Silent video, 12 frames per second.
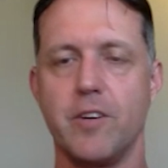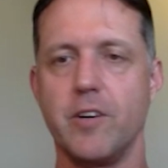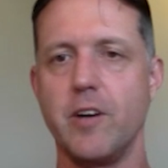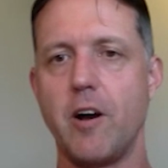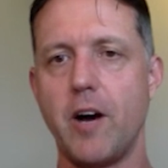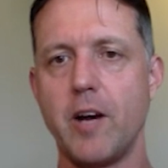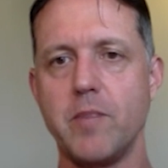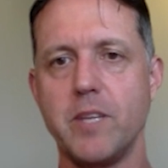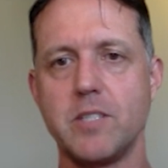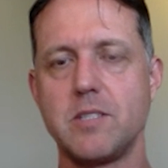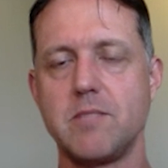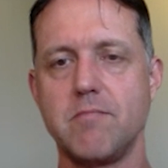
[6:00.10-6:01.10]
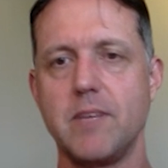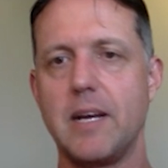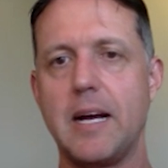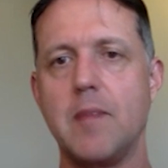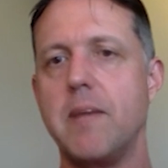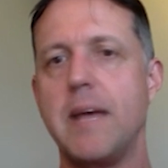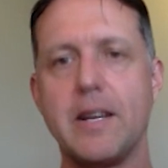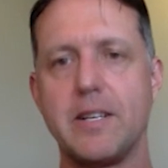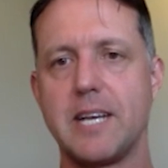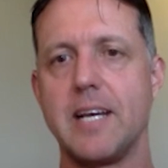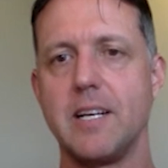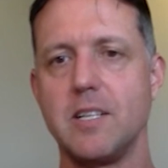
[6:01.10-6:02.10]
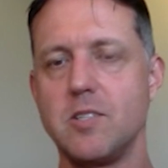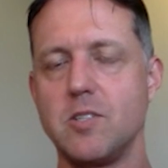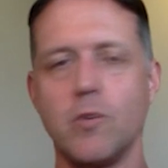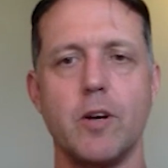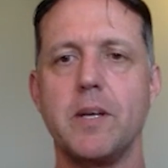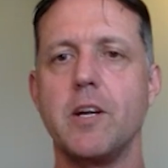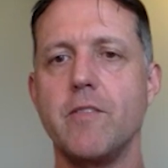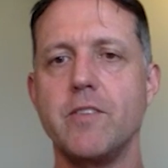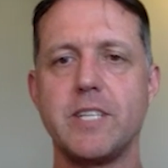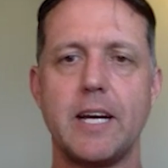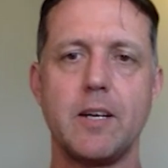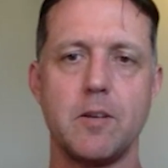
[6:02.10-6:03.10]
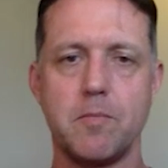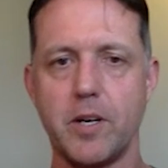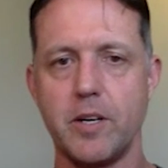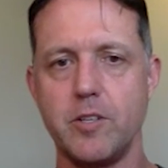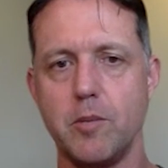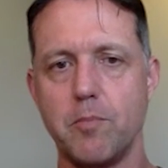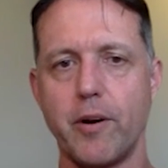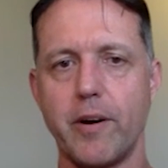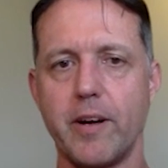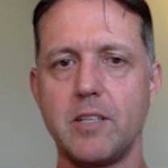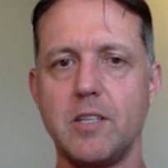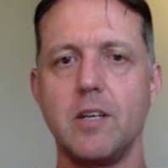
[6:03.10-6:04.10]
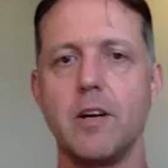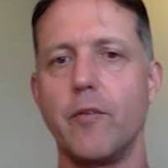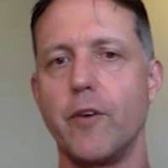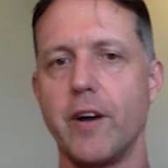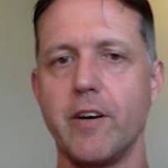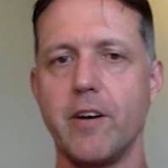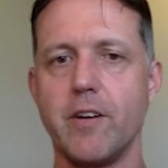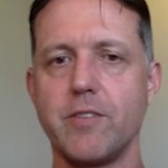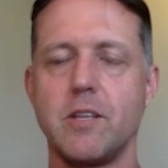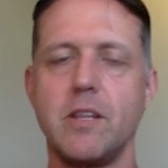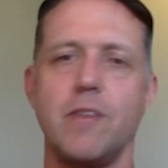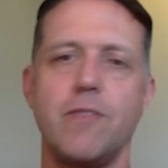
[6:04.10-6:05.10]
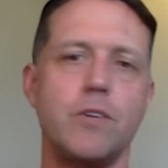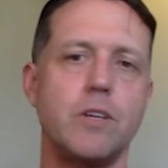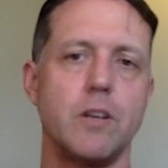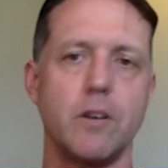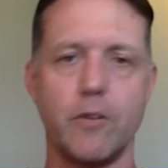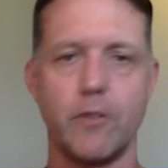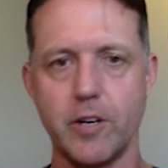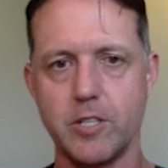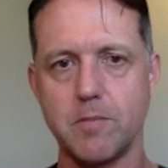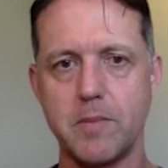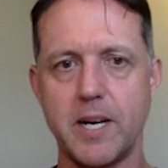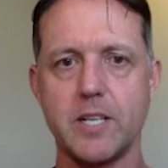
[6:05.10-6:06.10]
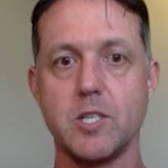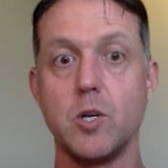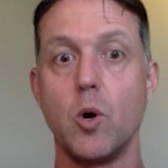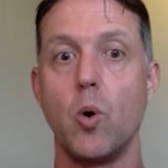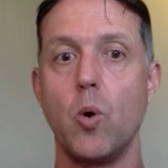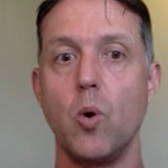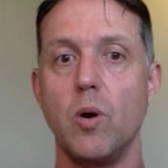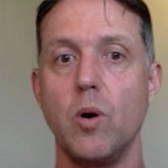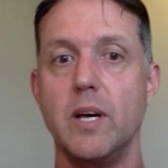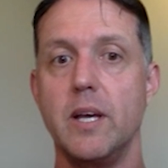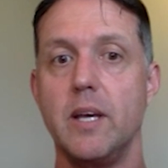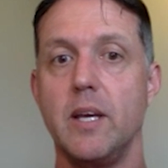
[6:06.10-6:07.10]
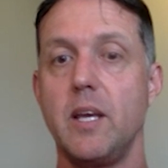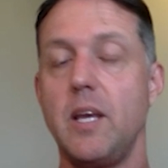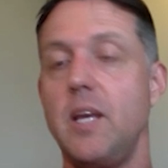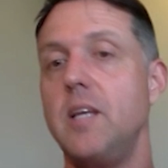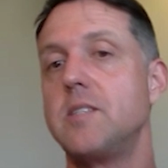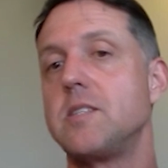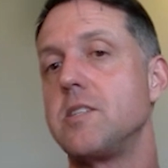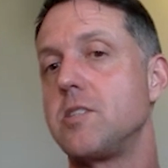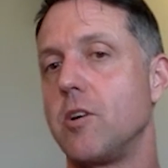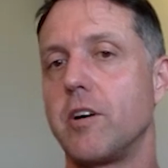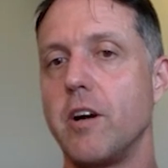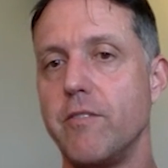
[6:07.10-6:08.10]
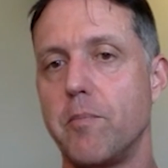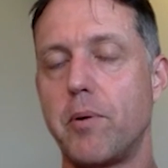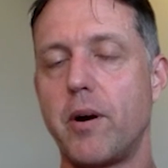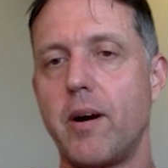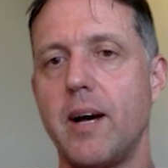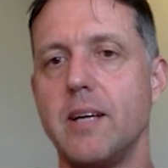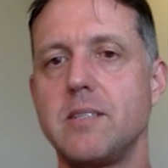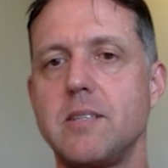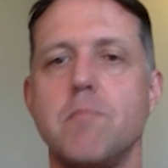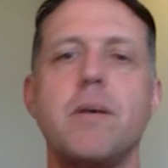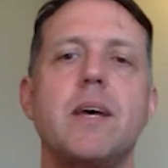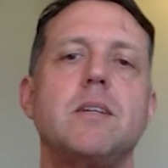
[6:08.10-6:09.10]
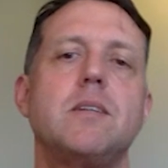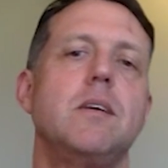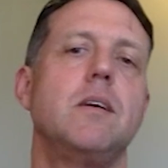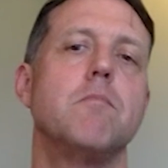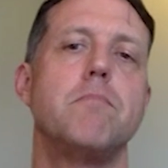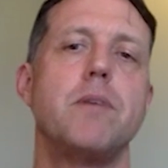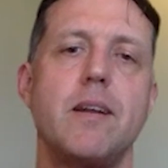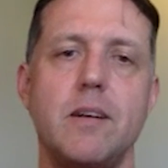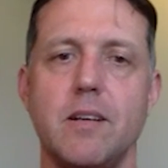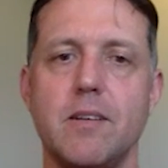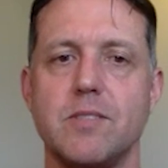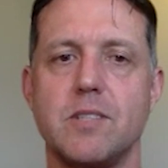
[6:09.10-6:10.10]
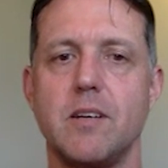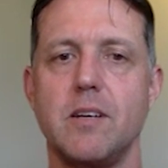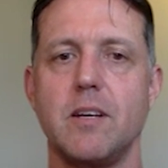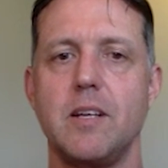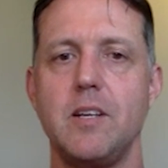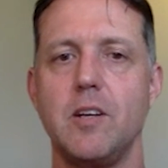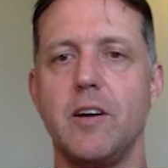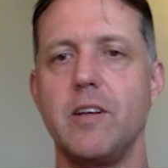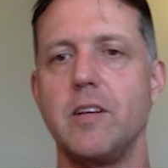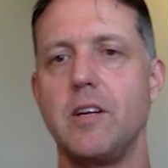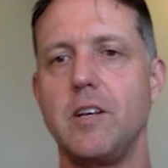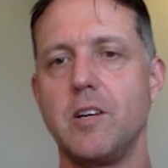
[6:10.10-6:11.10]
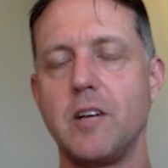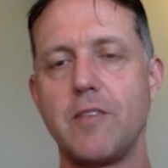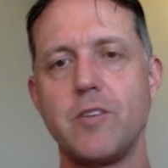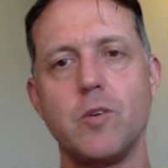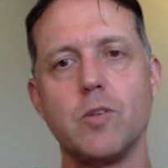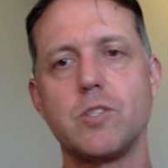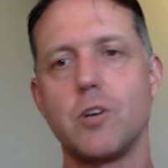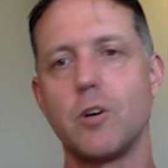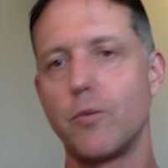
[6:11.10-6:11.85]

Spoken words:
got an item that's outdated, it's already been overtaken by a new product, you're going to write it off, so therefore you're going to erode your margin. Or is the stock overpriced compared to your competitive? So, are you going to have to do a stock